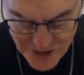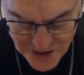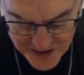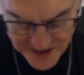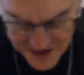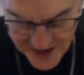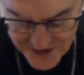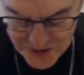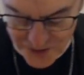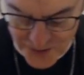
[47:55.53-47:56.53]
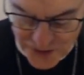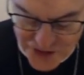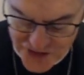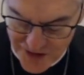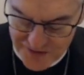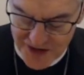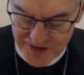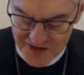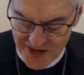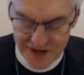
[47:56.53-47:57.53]
your God, whom you serve
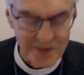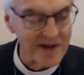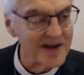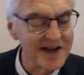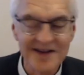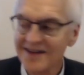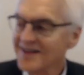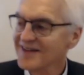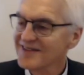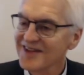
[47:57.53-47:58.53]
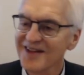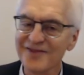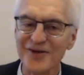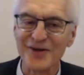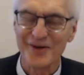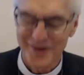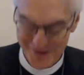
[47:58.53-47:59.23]
continually, deliver you.